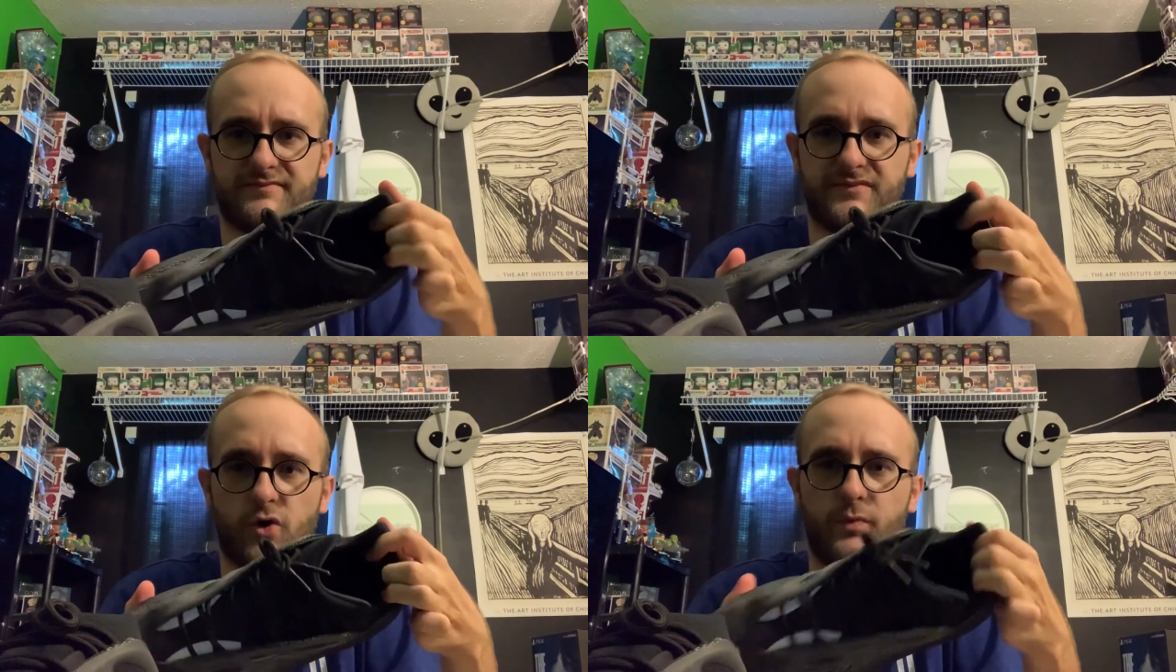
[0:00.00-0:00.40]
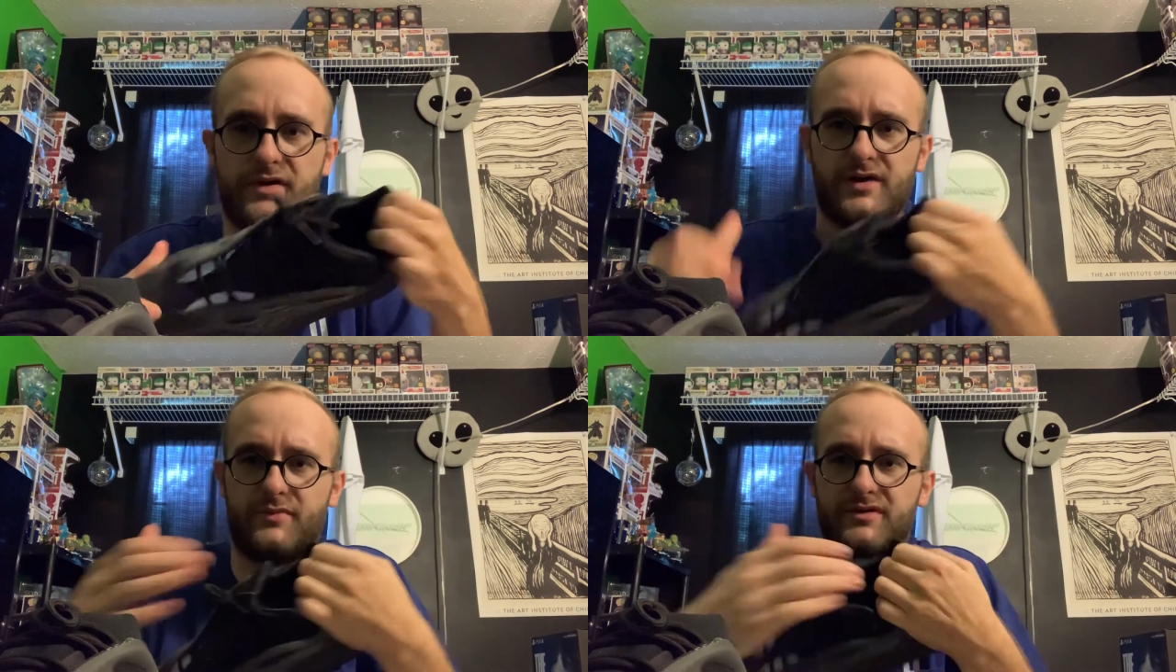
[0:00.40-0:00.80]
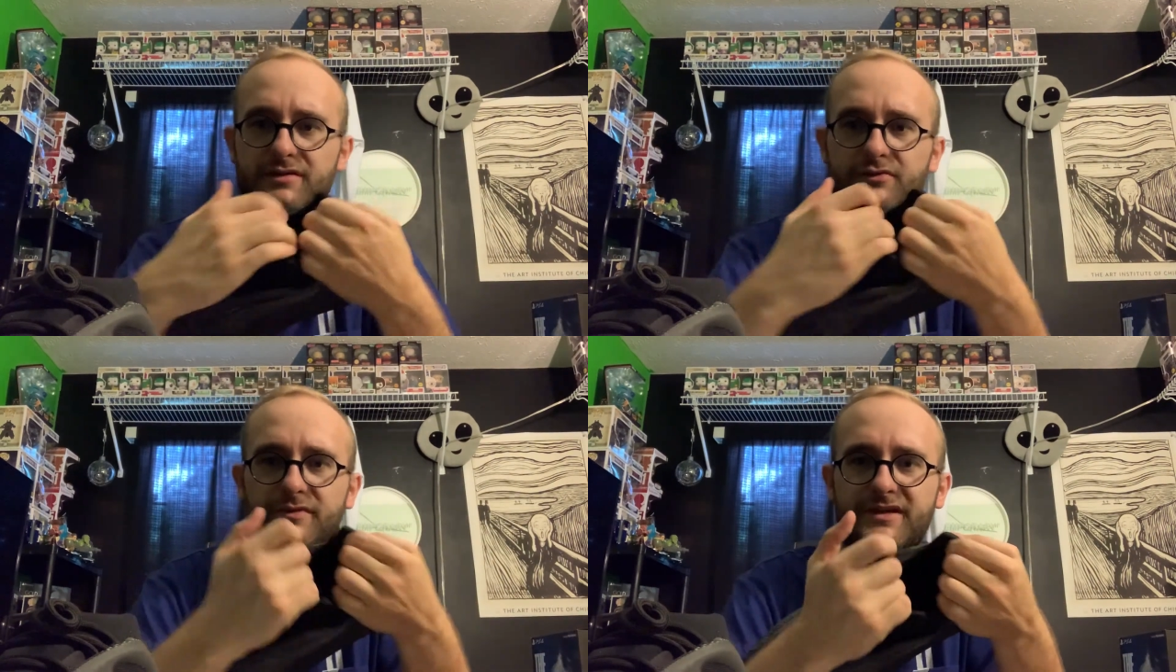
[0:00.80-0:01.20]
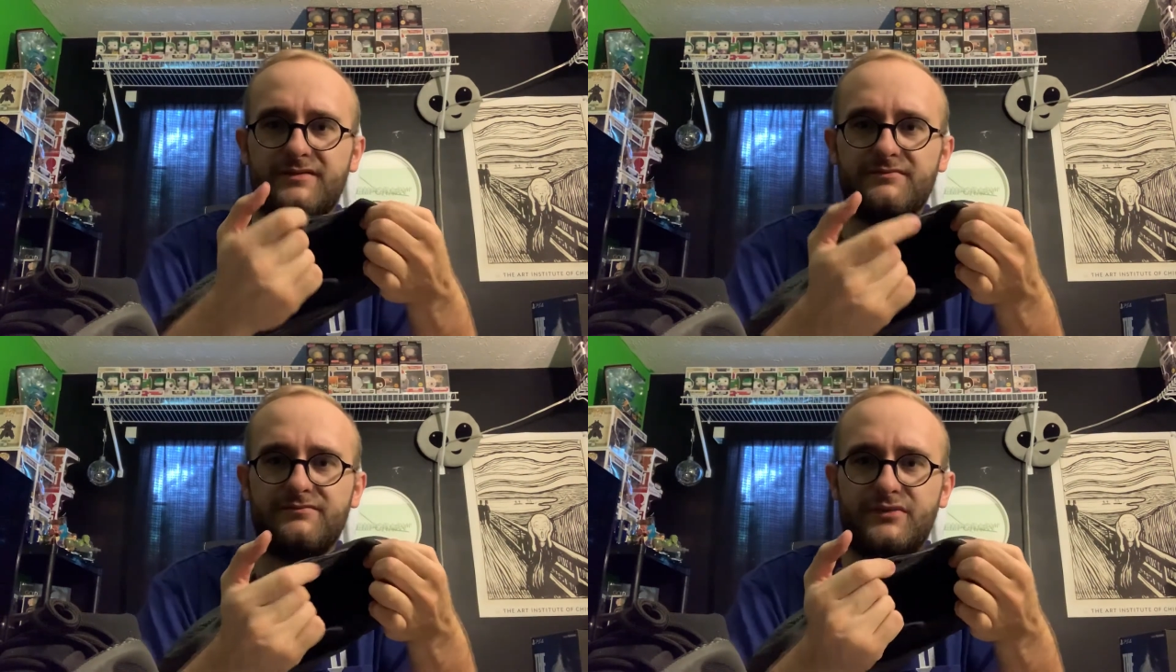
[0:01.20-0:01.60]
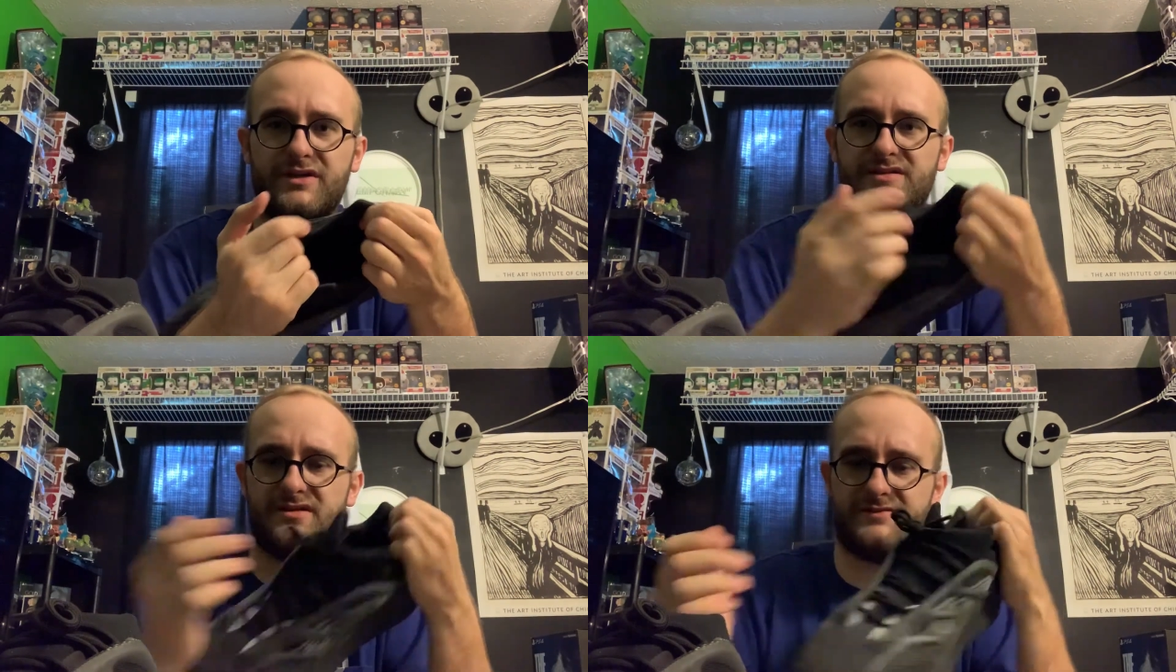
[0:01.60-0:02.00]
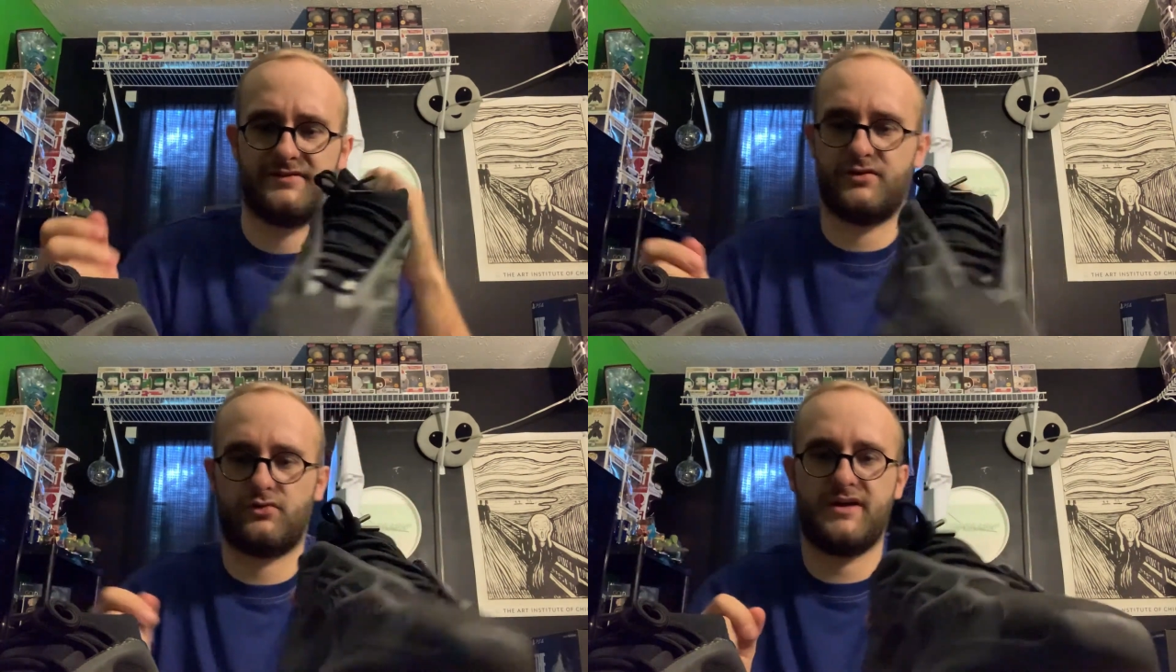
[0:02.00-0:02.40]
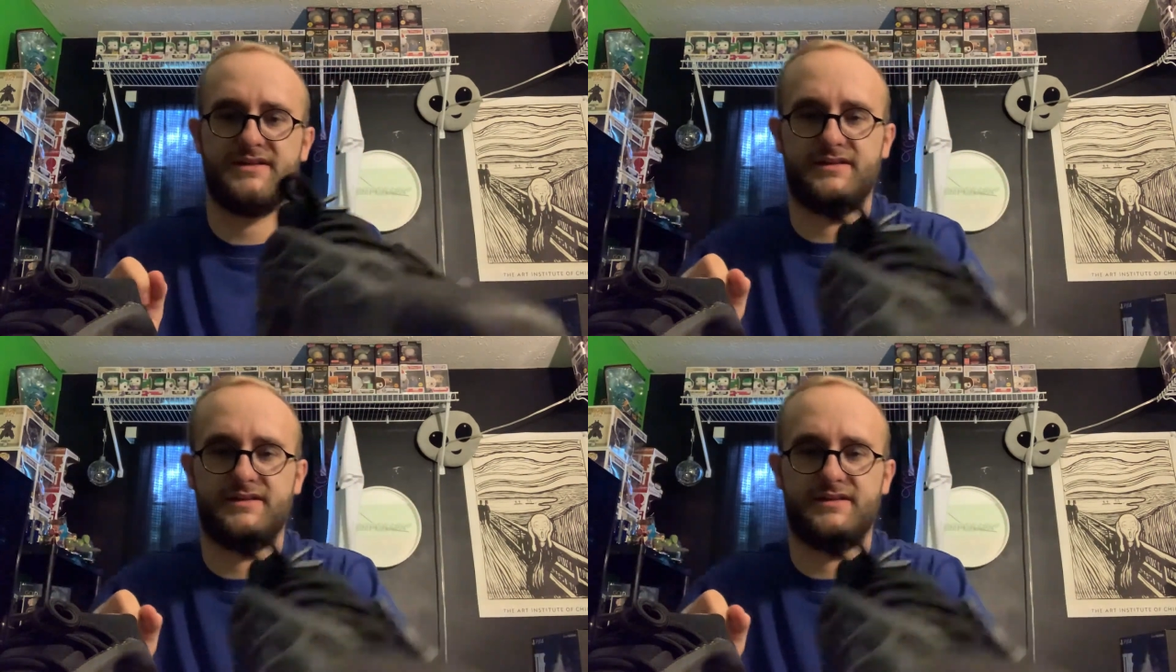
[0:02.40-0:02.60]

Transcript: open it up a little bit, but it's nothing crazy.